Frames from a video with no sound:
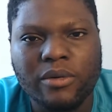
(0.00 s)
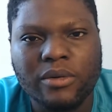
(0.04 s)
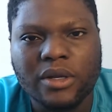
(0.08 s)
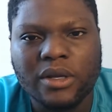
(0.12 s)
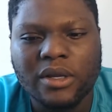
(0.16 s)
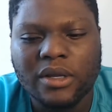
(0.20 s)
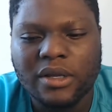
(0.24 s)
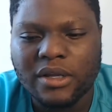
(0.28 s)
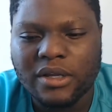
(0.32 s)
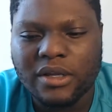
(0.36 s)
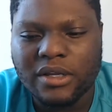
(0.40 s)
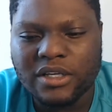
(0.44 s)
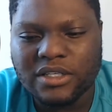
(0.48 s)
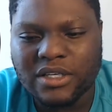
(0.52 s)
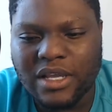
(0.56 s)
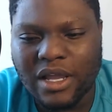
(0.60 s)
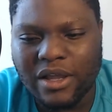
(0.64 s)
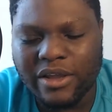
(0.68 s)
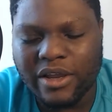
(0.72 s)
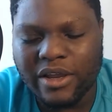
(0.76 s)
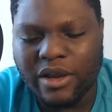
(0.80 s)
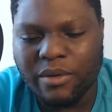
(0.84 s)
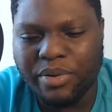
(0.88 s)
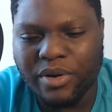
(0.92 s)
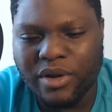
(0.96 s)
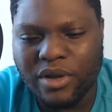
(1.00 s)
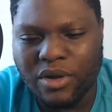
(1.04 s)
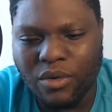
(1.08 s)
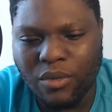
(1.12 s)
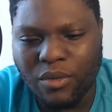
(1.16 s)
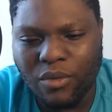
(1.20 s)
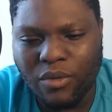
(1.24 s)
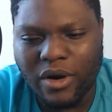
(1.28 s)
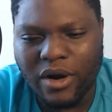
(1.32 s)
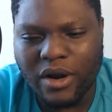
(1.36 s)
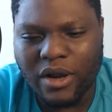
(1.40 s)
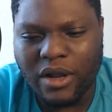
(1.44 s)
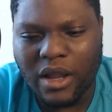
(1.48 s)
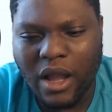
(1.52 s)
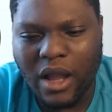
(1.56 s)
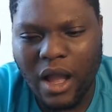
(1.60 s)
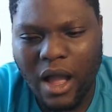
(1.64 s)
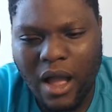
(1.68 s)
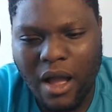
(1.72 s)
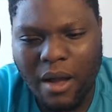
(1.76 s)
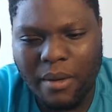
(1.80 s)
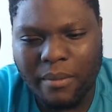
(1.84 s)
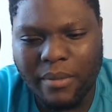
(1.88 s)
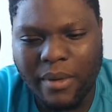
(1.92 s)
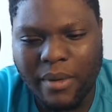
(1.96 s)
is out here putting in work.
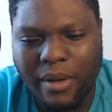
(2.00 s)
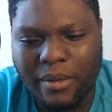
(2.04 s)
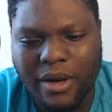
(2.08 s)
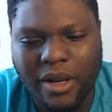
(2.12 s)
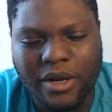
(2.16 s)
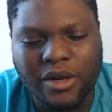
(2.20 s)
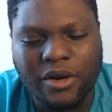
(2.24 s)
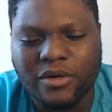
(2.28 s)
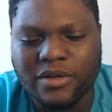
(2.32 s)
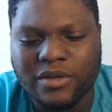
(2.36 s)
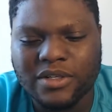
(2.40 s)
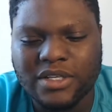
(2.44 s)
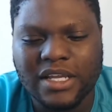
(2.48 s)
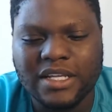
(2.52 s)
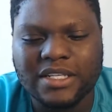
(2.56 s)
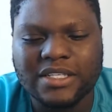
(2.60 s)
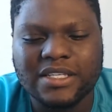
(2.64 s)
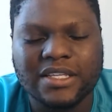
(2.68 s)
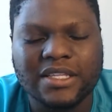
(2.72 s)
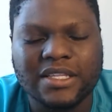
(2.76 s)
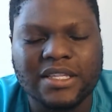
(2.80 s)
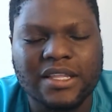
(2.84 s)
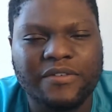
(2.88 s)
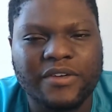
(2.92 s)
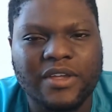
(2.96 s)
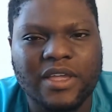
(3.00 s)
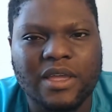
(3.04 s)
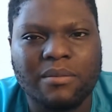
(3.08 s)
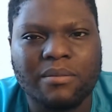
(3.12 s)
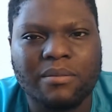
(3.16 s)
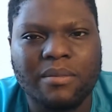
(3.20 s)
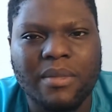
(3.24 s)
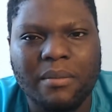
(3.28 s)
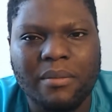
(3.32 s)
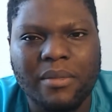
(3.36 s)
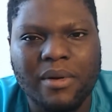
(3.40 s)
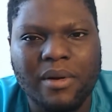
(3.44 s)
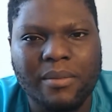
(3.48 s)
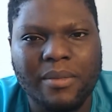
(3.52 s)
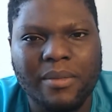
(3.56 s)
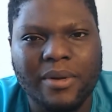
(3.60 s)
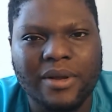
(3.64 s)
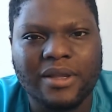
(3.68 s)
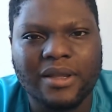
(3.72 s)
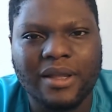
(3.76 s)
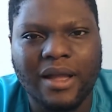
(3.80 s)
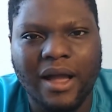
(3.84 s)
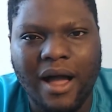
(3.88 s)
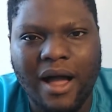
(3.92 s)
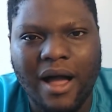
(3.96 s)
I know it's an insignificant member,
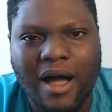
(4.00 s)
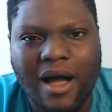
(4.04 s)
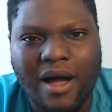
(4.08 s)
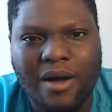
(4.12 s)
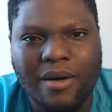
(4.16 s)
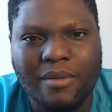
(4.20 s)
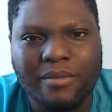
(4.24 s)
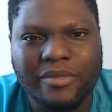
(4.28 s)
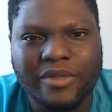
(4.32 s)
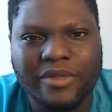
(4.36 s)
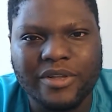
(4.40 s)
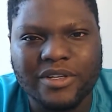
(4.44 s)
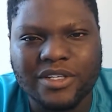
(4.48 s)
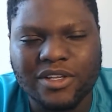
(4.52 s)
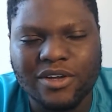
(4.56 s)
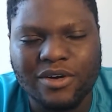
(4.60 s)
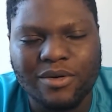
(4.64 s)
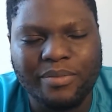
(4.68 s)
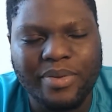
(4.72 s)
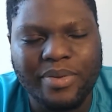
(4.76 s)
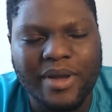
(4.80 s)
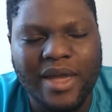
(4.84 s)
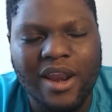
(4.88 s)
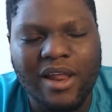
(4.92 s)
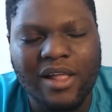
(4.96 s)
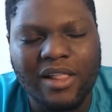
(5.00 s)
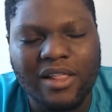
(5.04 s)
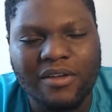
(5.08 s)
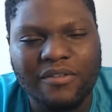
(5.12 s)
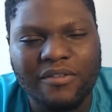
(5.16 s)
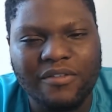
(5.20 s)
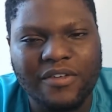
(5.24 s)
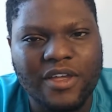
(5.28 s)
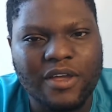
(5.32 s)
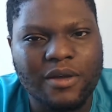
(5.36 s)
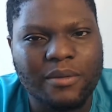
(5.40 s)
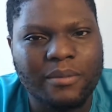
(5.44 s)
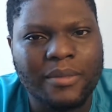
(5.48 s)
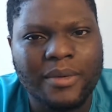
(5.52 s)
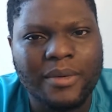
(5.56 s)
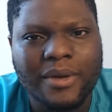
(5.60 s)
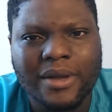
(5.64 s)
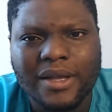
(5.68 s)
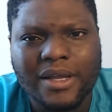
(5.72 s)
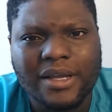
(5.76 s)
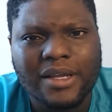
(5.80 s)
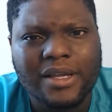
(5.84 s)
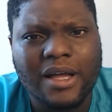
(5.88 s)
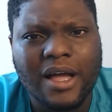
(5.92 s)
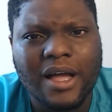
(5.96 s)
but this little panel of him
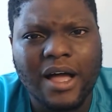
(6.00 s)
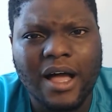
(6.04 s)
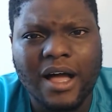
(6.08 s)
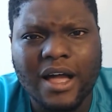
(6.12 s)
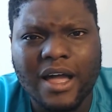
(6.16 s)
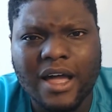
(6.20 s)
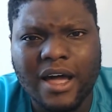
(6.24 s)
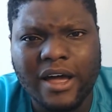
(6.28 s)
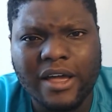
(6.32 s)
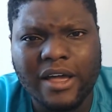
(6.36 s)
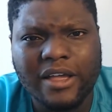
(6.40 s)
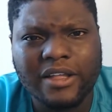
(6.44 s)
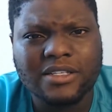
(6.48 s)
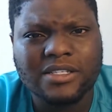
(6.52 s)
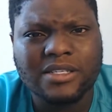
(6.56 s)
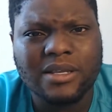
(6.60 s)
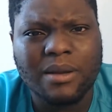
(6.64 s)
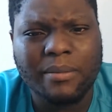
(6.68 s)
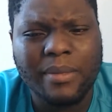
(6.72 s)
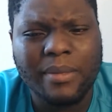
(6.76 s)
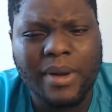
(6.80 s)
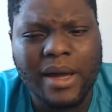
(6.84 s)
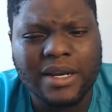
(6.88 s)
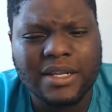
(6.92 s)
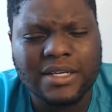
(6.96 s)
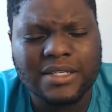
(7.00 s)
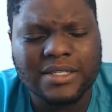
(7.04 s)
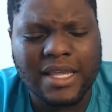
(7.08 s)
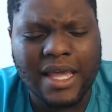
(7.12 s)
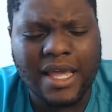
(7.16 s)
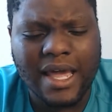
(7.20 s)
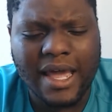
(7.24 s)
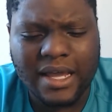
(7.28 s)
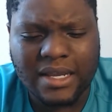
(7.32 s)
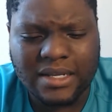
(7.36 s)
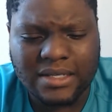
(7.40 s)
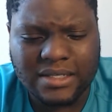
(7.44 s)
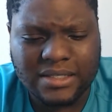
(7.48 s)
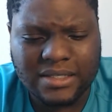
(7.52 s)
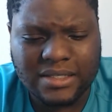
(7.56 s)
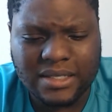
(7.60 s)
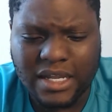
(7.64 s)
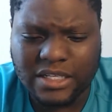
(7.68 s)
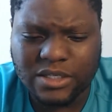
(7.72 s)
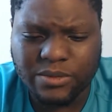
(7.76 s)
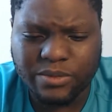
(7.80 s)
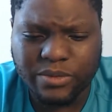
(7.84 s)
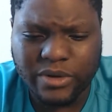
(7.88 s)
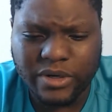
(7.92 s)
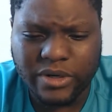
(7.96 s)
cutting somebody's axe,
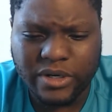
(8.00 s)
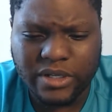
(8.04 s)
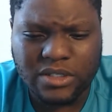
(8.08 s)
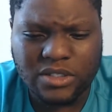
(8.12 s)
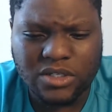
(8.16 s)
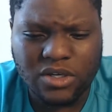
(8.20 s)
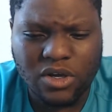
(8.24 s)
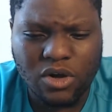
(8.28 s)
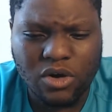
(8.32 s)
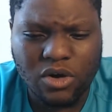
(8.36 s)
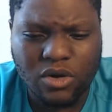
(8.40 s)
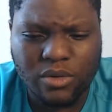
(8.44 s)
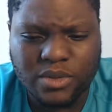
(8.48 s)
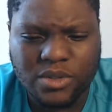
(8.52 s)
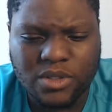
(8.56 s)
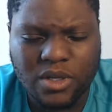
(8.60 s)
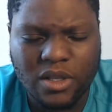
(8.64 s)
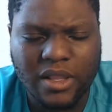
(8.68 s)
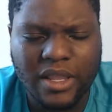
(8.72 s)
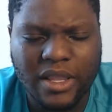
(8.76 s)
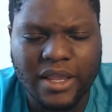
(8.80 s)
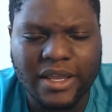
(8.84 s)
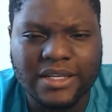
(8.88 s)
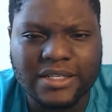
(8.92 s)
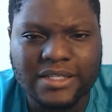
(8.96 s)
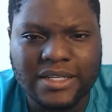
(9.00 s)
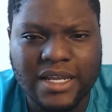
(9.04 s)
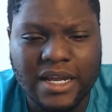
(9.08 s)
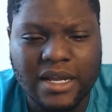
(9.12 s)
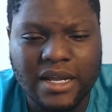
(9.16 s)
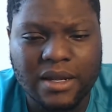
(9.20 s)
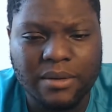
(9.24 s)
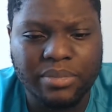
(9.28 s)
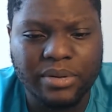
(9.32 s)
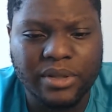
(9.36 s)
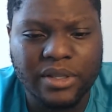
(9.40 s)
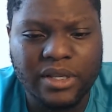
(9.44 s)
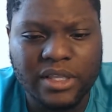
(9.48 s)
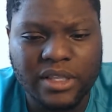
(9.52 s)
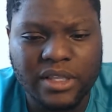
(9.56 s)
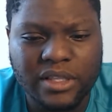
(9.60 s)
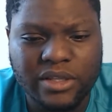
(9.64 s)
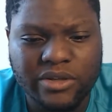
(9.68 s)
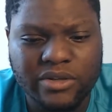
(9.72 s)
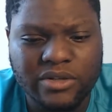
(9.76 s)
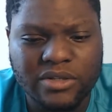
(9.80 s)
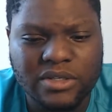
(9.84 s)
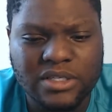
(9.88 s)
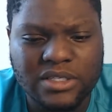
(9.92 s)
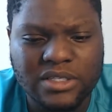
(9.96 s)
that's pretty dope. So like, he's not completely
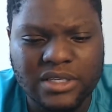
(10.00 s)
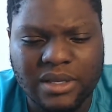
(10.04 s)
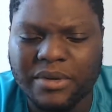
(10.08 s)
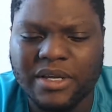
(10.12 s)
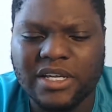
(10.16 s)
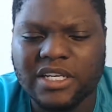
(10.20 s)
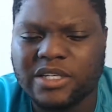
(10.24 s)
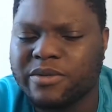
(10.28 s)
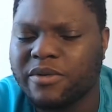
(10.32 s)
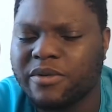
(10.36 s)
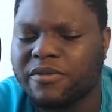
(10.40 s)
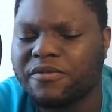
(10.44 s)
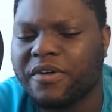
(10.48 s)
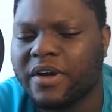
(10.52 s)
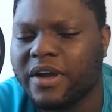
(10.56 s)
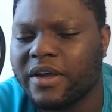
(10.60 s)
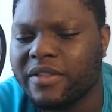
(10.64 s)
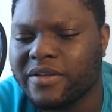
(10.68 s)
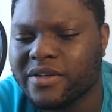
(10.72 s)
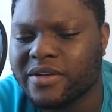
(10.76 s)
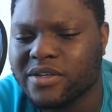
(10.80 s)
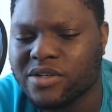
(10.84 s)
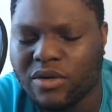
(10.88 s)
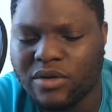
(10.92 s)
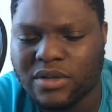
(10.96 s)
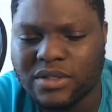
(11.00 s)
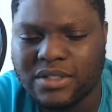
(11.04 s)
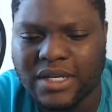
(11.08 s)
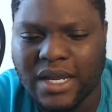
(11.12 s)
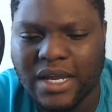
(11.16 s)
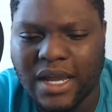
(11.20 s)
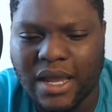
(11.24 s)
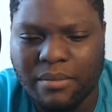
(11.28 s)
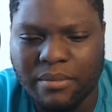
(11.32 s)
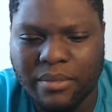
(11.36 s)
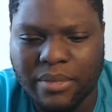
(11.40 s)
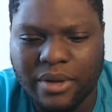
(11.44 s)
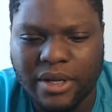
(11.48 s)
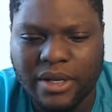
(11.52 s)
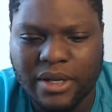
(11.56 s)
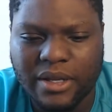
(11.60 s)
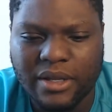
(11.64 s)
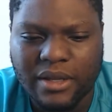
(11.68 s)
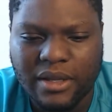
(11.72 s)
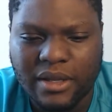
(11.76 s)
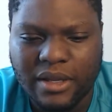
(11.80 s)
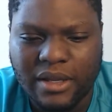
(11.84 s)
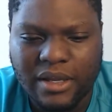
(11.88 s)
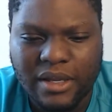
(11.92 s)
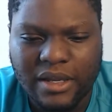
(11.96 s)
useless. I mean, he's been fighting this whole time, but
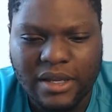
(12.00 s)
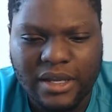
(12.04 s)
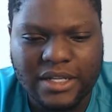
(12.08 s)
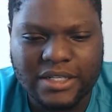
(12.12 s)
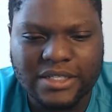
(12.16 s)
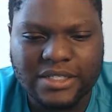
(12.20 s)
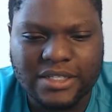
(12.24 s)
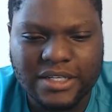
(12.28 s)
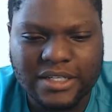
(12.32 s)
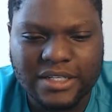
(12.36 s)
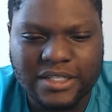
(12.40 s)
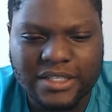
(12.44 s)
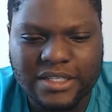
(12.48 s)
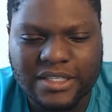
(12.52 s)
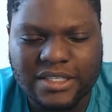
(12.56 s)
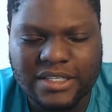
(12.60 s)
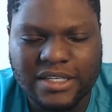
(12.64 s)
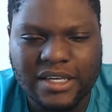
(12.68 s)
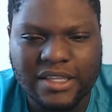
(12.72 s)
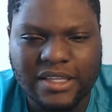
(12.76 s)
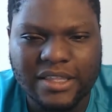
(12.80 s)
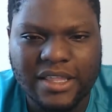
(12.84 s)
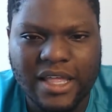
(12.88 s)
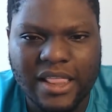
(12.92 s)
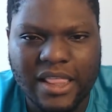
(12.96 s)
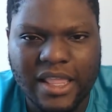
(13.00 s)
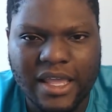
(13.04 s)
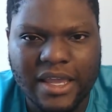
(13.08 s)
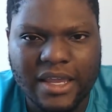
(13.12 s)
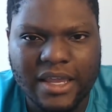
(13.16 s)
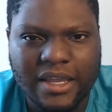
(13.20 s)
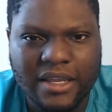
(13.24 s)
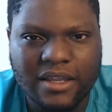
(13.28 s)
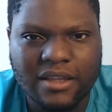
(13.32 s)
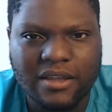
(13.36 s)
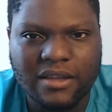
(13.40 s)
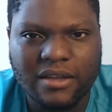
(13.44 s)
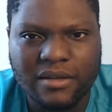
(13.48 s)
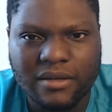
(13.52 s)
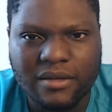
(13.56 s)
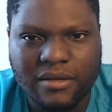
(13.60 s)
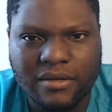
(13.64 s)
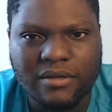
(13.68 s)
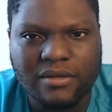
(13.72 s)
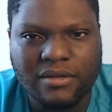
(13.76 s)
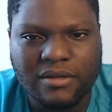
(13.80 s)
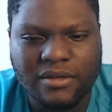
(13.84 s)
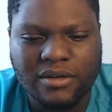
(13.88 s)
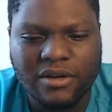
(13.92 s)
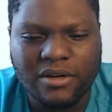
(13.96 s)
it's good to see that, like,
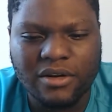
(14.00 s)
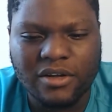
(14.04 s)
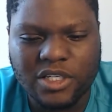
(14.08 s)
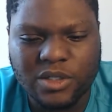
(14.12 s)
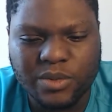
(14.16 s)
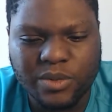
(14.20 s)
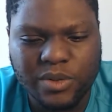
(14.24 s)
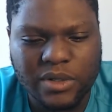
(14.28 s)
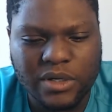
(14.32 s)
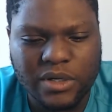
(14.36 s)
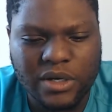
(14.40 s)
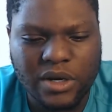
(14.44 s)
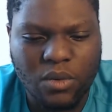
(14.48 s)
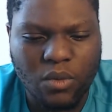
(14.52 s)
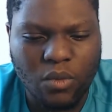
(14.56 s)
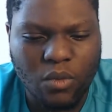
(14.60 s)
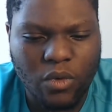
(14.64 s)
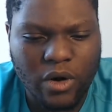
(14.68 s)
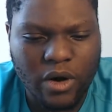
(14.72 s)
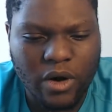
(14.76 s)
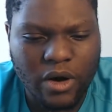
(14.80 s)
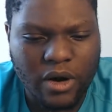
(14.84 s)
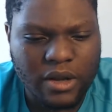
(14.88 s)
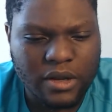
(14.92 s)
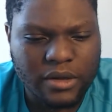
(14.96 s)
he's putting in work.